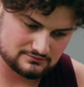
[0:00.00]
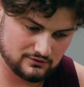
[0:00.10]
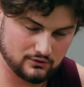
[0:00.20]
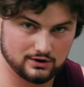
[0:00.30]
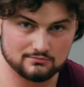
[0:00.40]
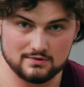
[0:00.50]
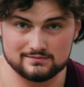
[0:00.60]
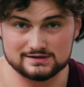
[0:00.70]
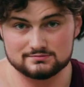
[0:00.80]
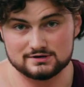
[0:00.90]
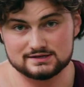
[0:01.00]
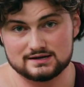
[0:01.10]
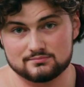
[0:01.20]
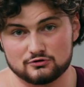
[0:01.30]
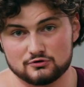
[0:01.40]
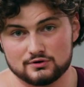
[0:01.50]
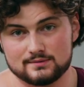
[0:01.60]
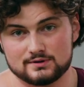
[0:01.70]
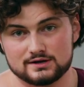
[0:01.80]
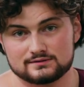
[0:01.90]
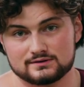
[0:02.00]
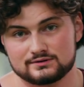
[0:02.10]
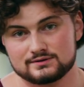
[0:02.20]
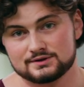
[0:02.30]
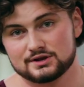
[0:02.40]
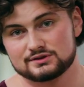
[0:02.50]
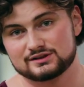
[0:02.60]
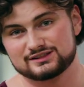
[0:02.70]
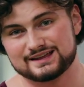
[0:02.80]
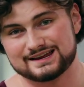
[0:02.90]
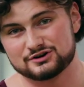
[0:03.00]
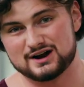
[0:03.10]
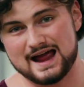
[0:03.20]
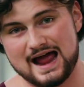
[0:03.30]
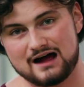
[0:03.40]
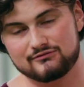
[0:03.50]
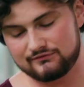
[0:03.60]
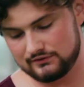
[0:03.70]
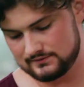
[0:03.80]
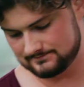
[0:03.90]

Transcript: Or maybe it's because I program it in the later half,